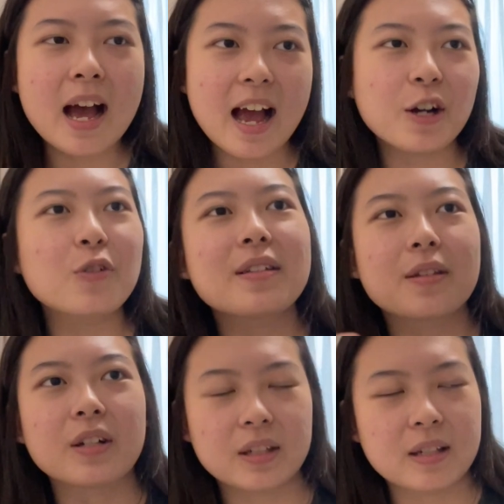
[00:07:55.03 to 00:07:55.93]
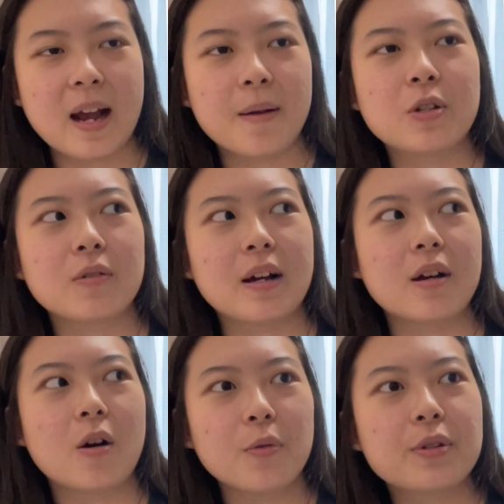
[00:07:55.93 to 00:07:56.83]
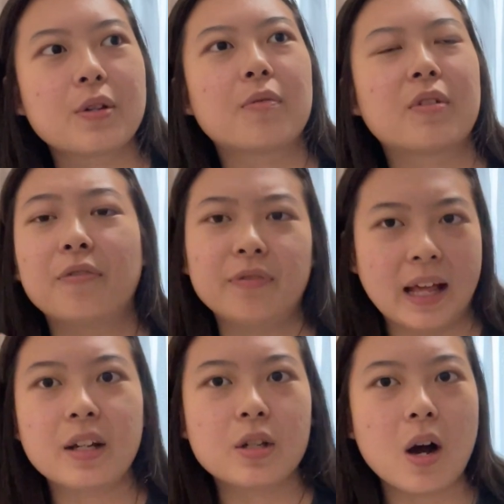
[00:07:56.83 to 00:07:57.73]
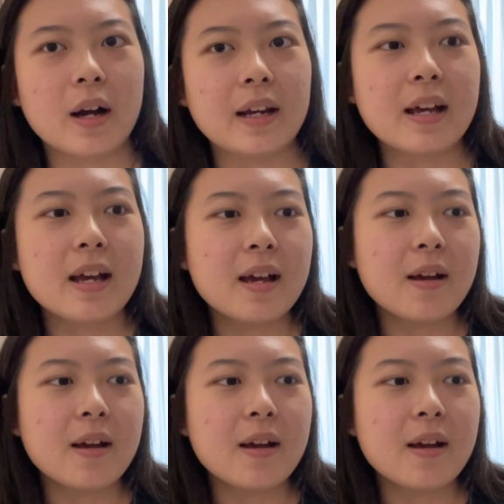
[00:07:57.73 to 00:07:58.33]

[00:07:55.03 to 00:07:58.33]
Actually, it's a good time to also reflect on